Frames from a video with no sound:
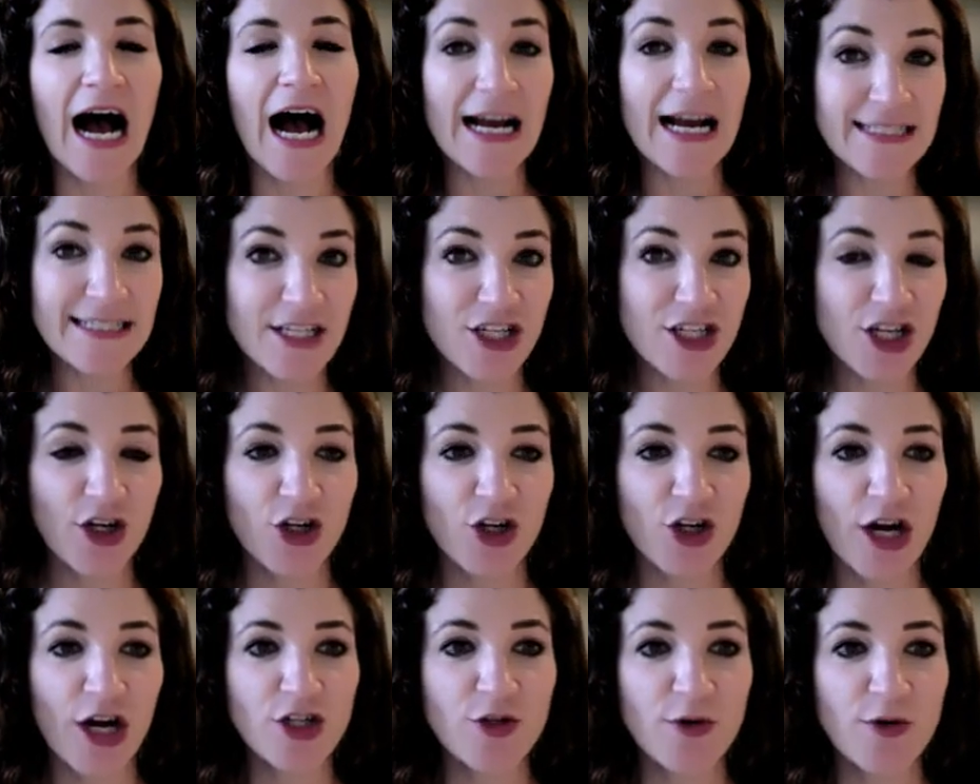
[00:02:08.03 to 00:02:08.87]
I teach
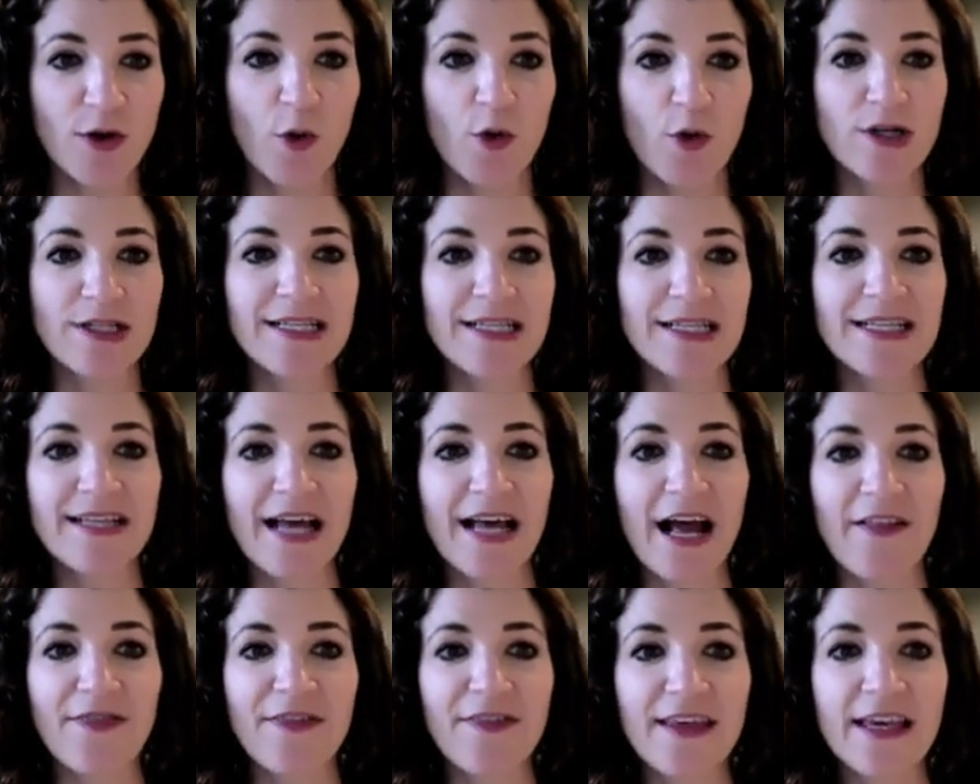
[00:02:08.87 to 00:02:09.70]
undergraduate courses
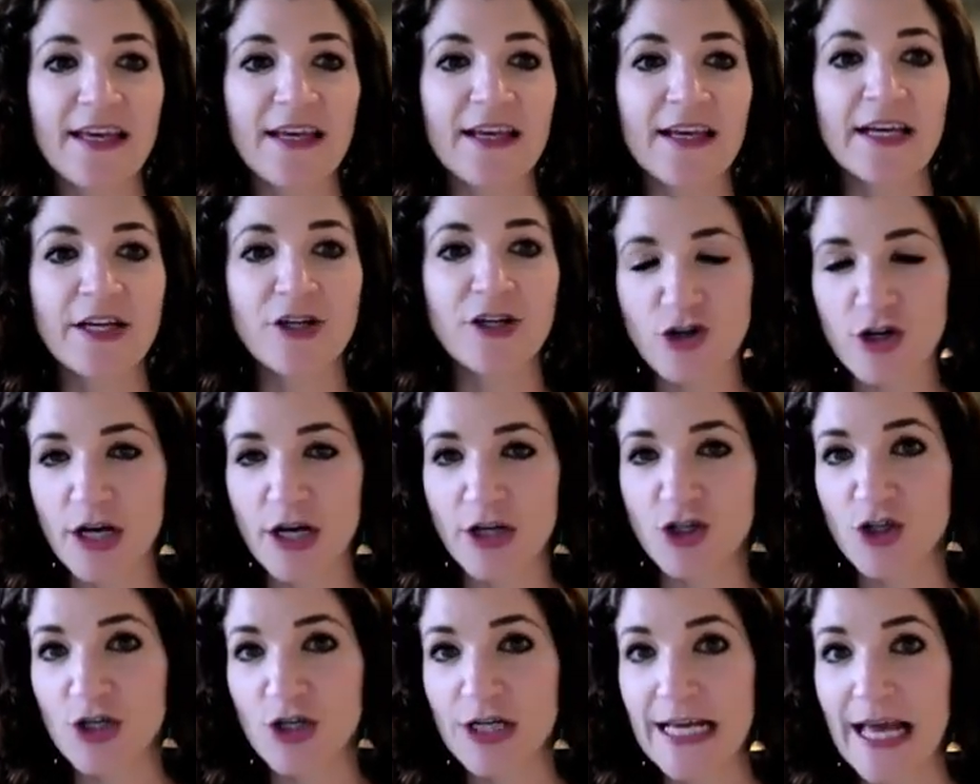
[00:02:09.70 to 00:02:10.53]
at the
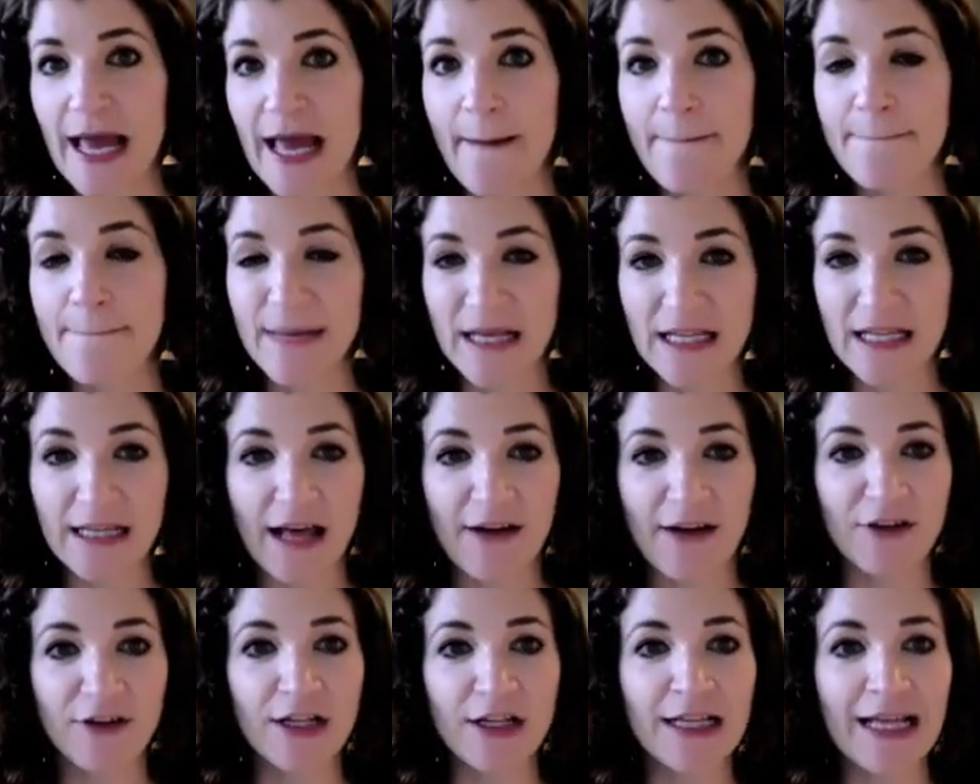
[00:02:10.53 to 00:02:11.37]
introductory and
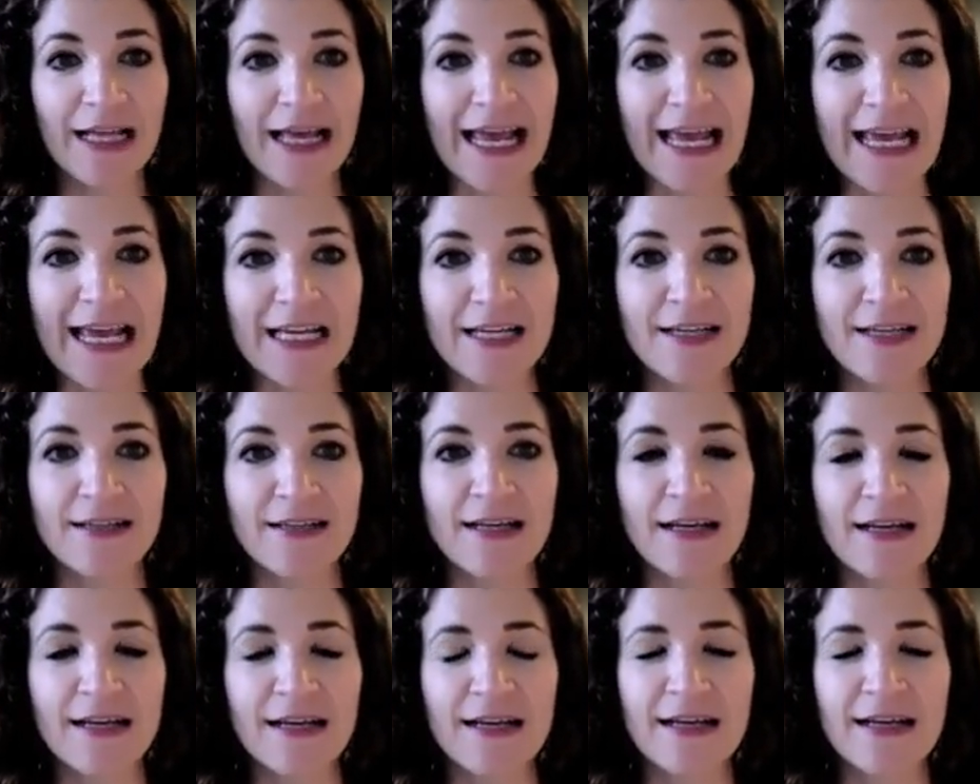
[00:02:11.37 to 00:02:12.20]
mid-level and
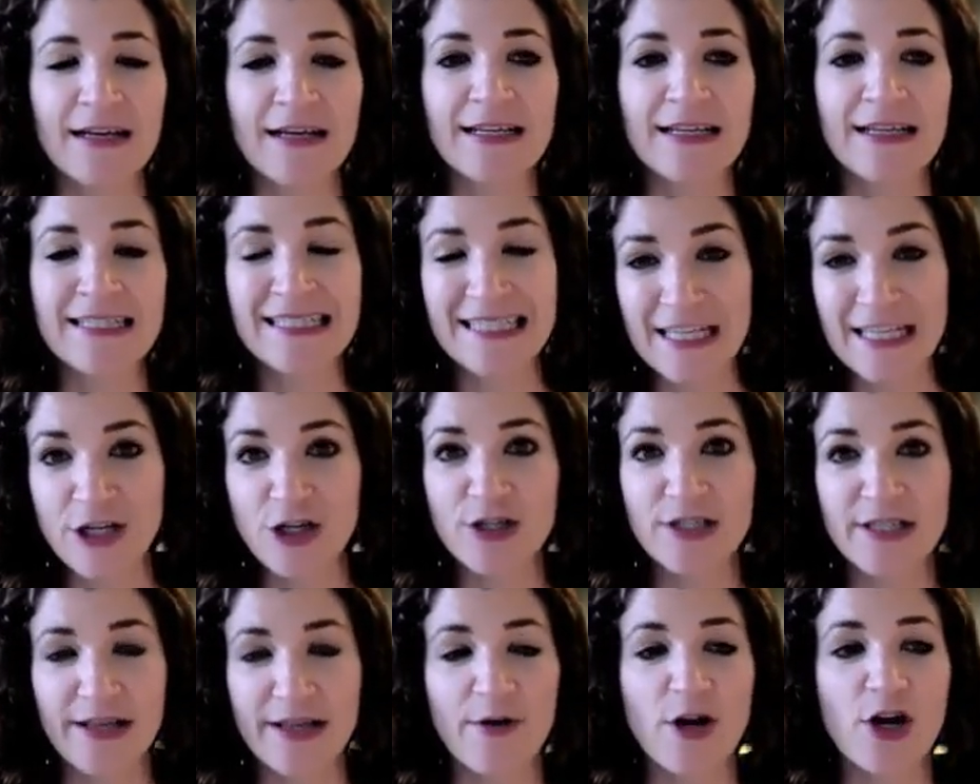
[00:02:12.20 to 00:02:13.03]
a
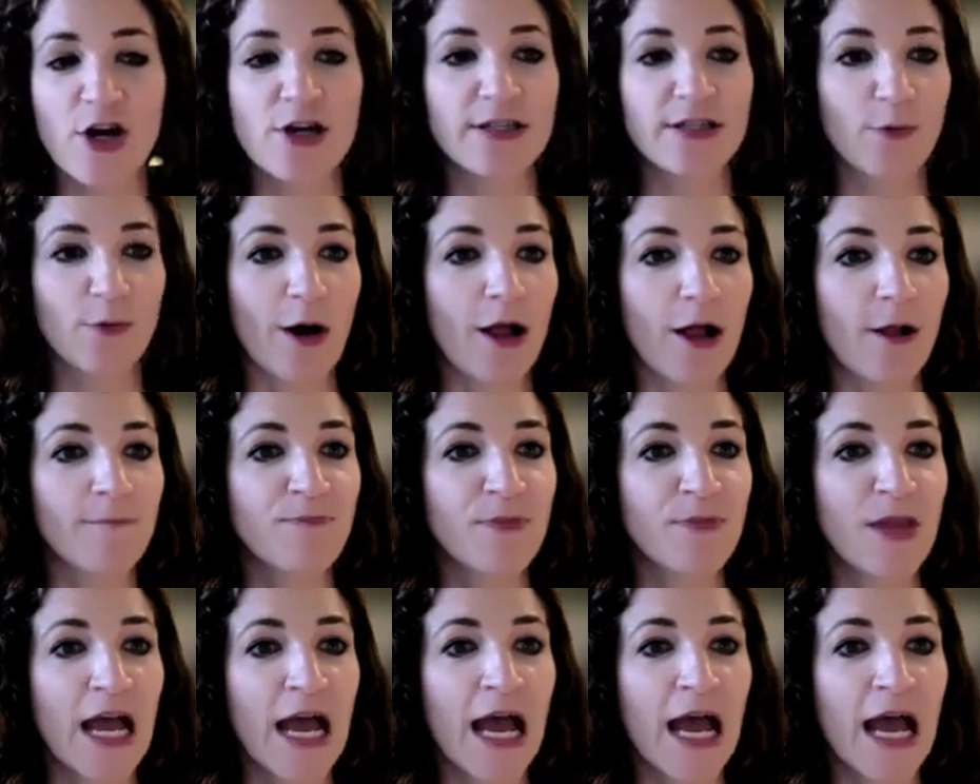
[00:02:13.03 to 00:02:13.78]
senior seminar as well.